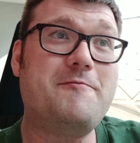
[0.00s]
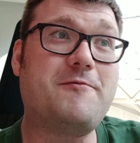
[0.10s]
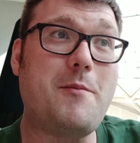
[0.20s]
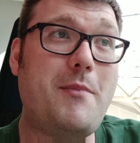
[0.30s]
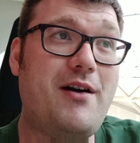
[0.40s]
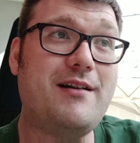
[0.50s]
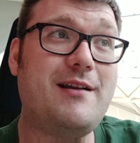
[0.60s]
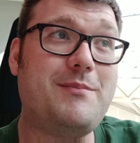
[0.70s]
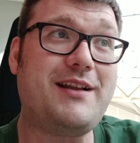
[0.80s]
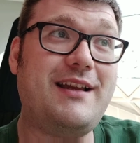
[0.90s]

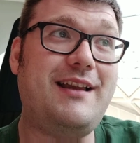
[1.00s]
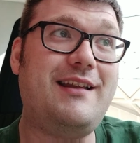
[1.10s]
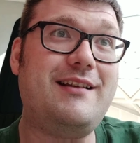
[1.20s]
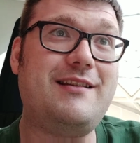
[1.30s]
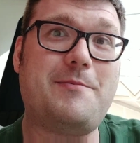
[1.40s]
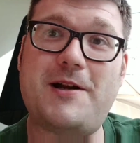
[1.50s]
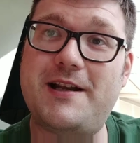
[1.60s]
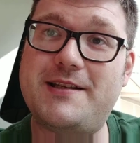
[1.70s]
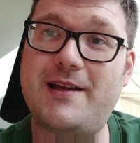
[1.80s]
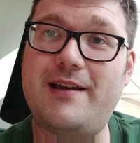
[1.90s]
remarkably, the
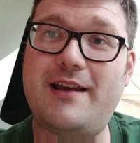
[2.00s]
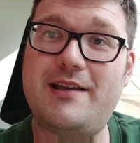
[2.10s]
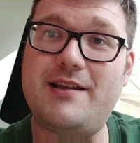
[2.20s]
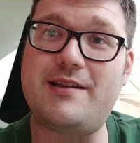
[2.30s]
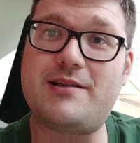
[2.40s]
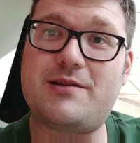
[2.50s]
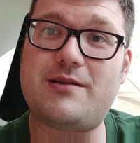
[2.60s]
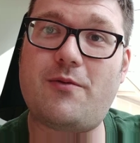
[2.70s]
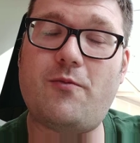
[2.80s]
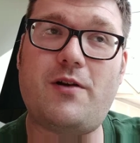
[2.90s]
Predator is
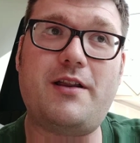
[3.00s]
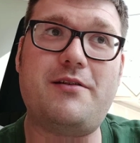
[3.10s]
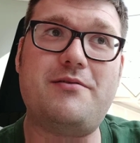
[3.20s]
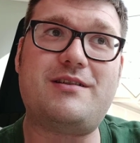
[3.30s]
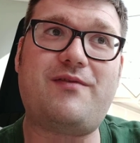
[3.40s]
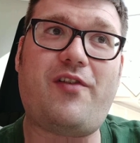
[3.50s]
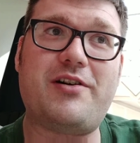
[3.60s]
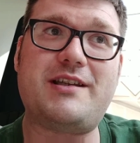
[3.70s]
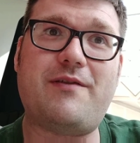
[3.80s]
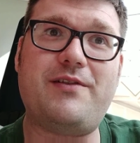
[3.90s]
one of those
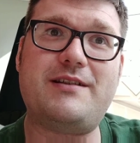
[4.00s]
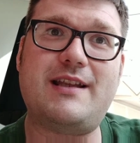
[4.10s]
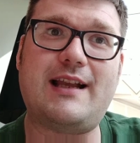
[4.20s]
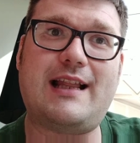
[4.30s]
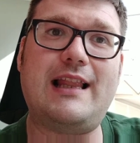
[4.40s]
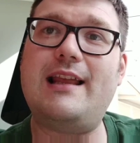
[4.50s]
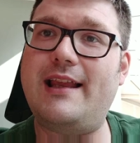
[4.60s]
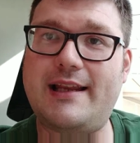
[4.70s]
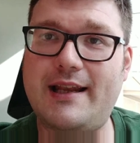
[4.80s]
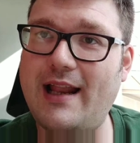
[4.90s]
Fox efforts that
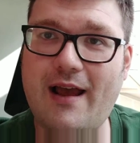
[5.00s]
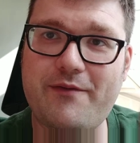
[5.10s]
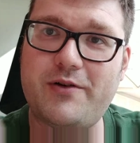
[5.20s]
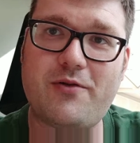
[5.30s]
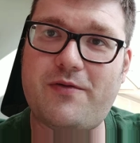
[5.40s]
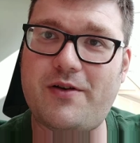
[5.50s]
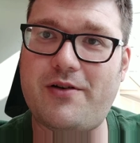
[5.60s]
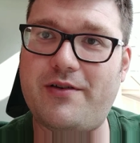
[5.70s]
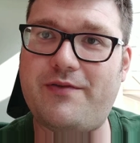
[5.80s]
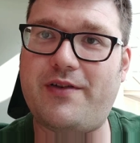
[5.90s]
clearly didn't have an awful
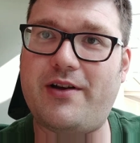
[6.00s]
lot of